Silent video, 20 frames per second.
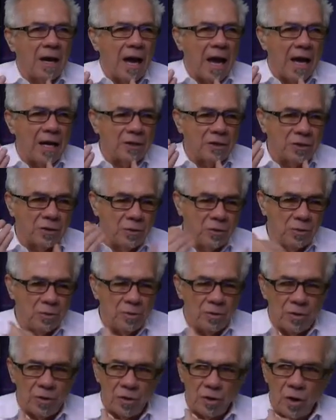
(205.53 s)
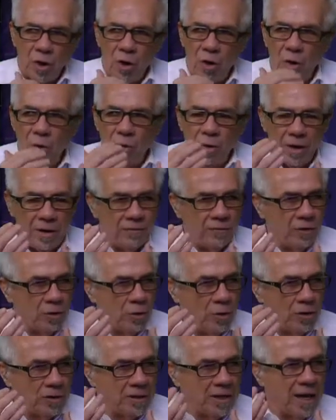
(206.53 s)
As you go, if you're
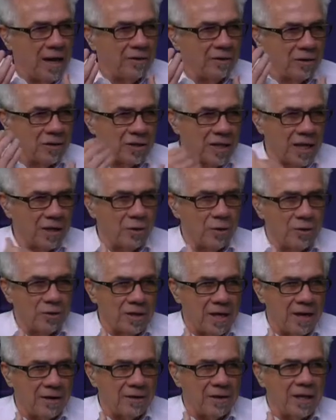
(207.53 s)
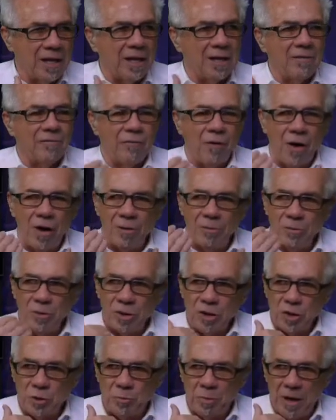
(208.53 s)
going down, you start going down again, volume would
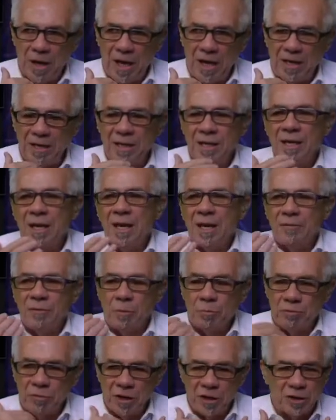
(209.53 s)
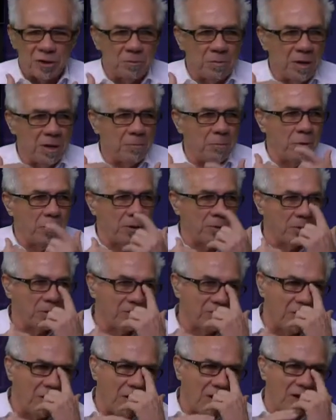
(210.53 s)
expand. If it breaks the B point
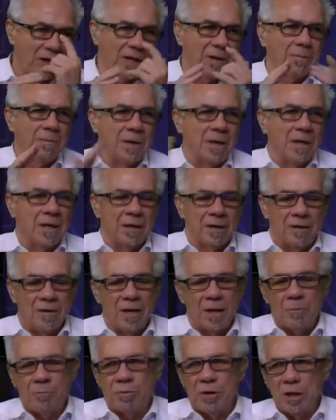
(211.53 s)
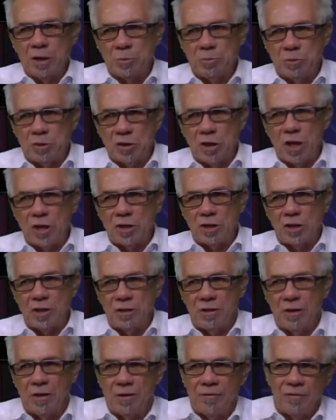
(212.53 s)
with volume, you get a price
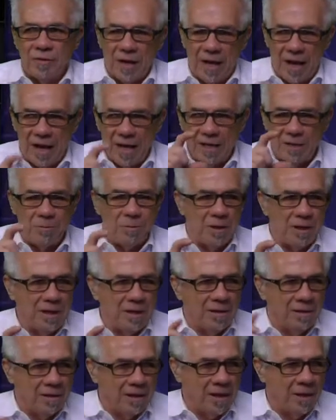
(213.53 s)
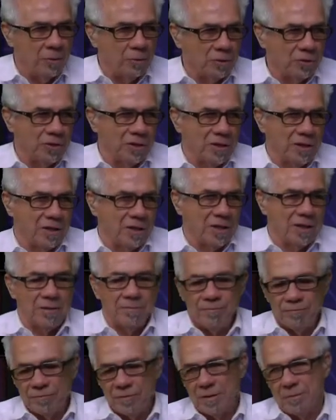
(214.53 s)
projection of A to B equals C to D.
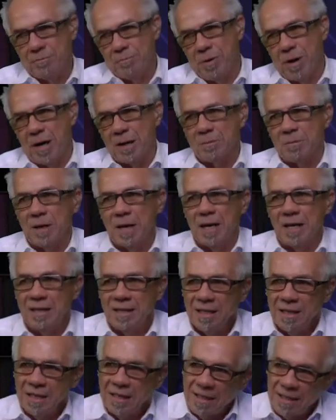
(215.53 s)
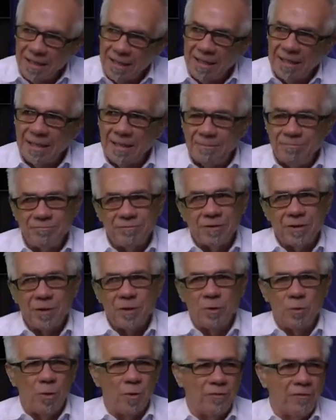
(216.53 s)
Bottom line, um,
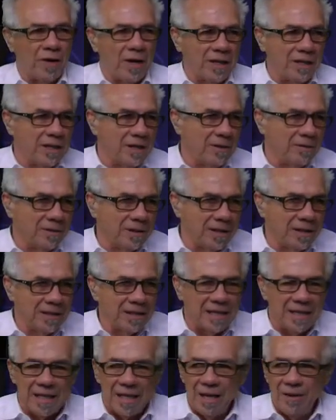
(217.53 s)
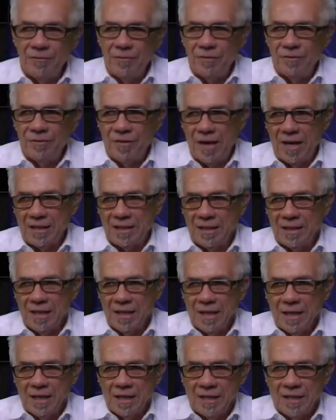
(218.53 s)
we'll find out uh, if, in fact,
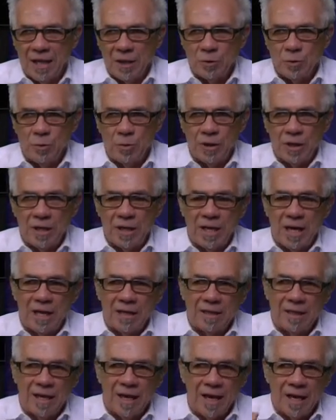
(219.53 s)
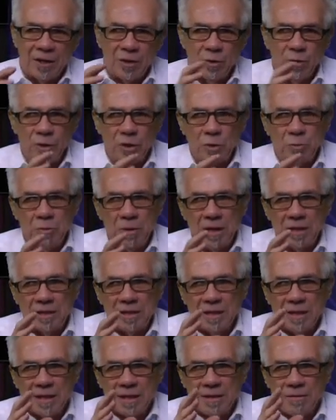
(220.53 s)
that's what we're going to get. I do
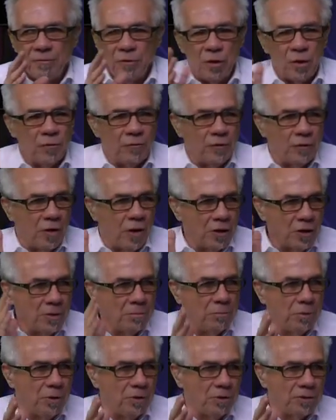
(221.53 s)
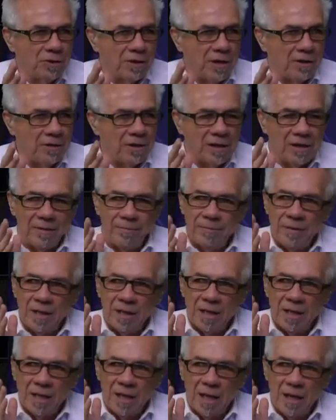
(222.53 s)
expect, you know, for all your bulls out here,
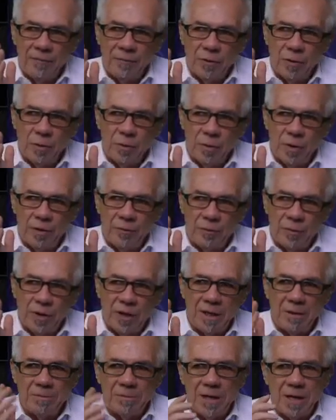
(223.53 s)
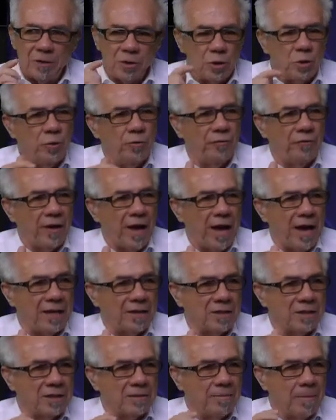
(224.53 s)
if you if we come down too
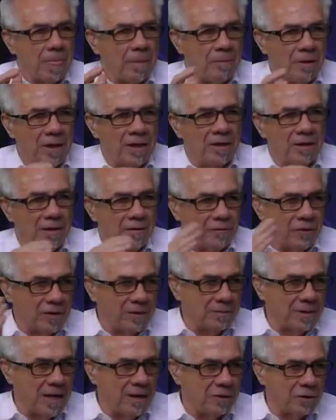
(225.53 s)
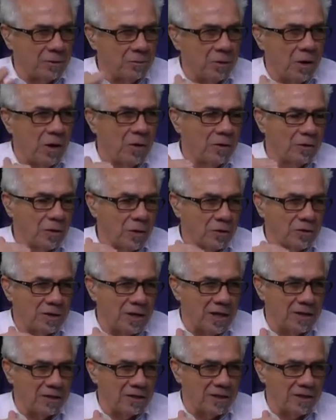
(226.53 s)
fast, meaning if you come down tomorrow and go
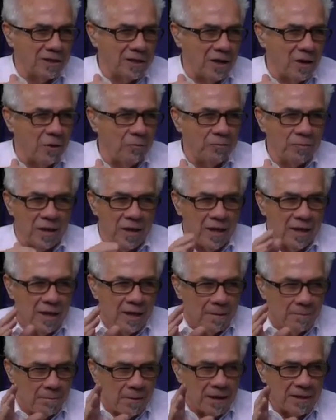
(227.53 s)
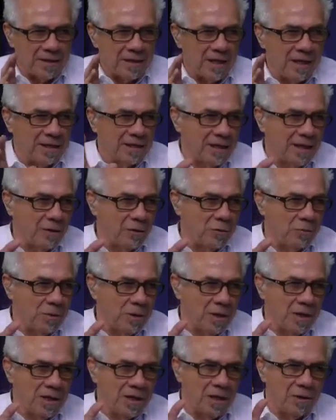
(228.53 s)
test this out, my take there would
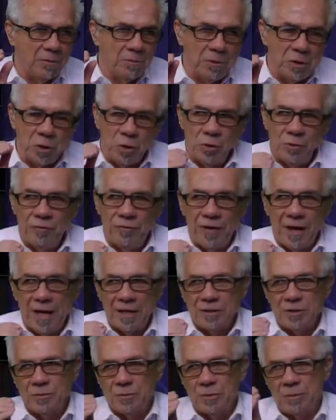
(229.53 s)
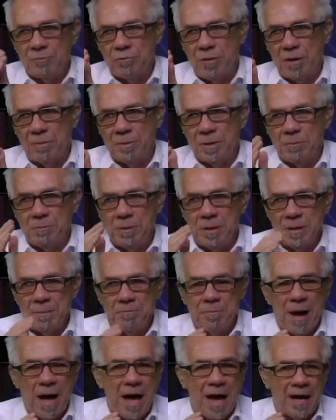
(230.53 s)
be it would be too fast and would probably be a
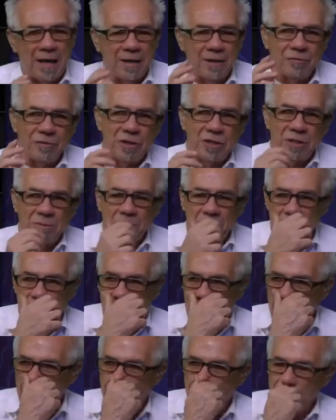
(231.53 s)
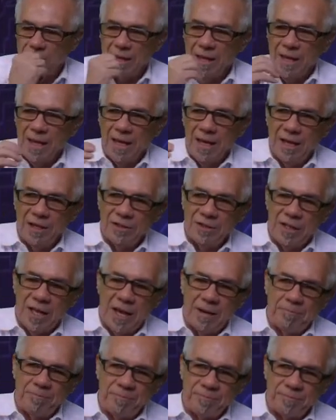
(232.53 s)
buy. The reason being is
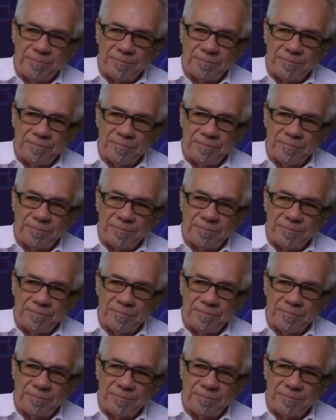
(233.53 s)
that